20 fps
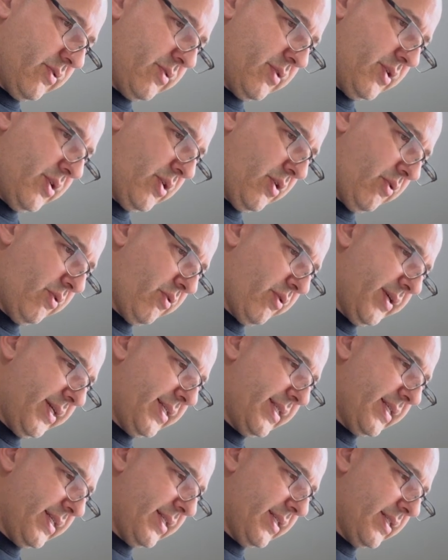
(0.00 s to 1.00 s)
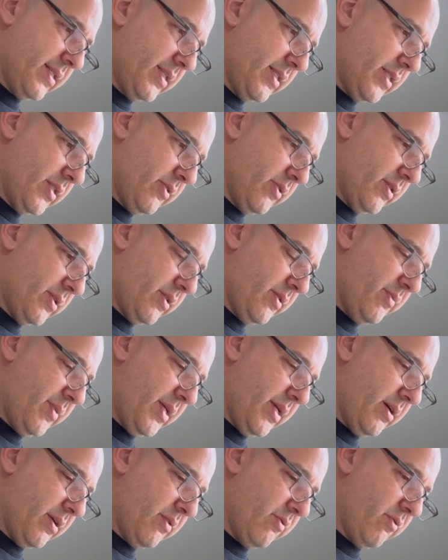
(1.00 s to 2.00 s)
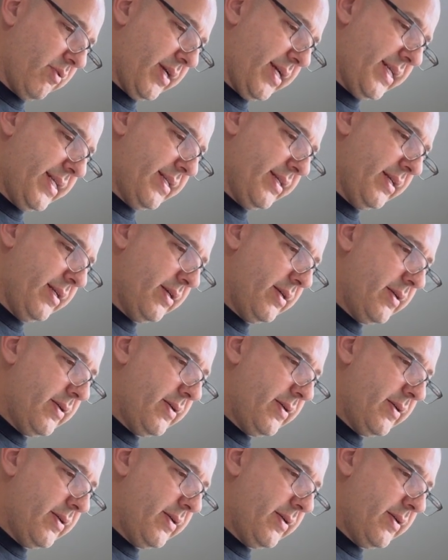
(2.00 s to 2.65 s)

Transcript: are no creases. This looks to be unread,